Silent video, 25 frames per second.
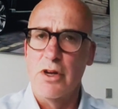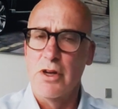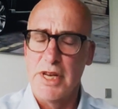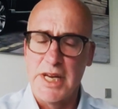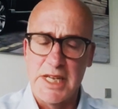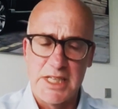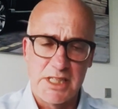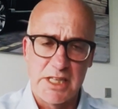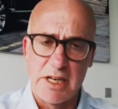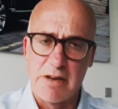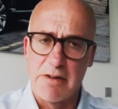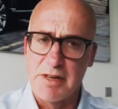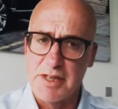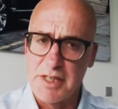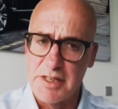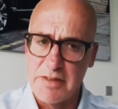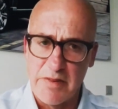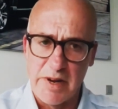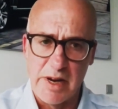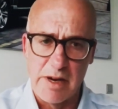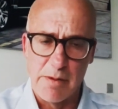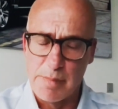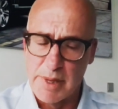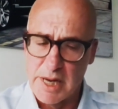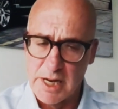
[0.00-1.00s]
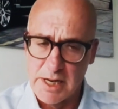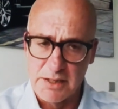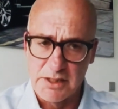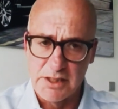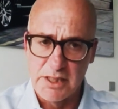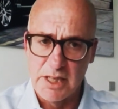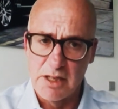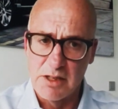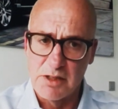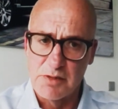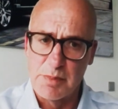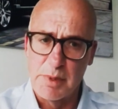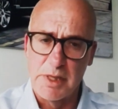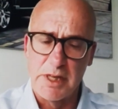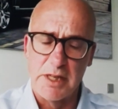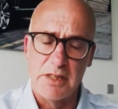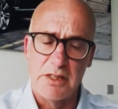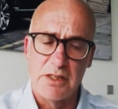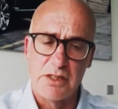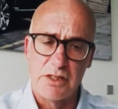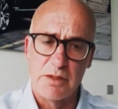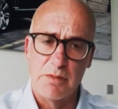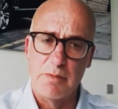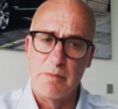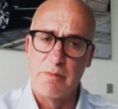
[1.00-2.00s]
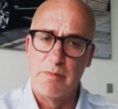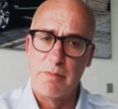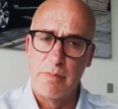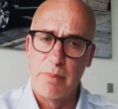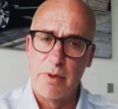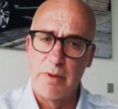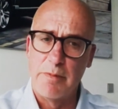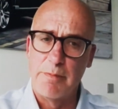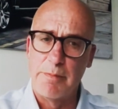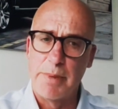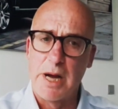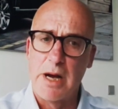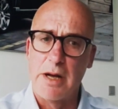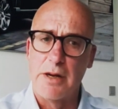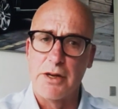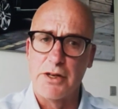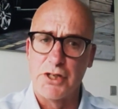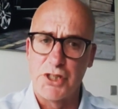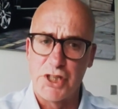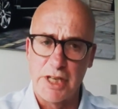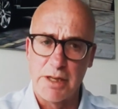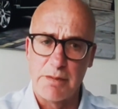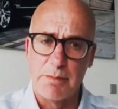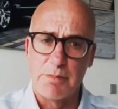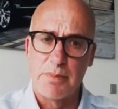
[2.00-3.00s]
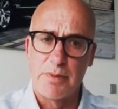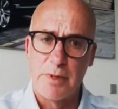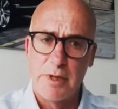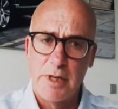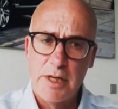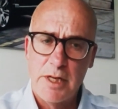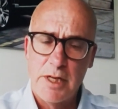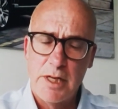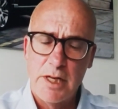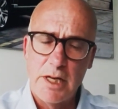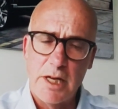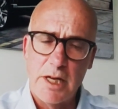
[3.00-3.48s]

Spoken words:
not necessarily developed by ourselves, but in some partnership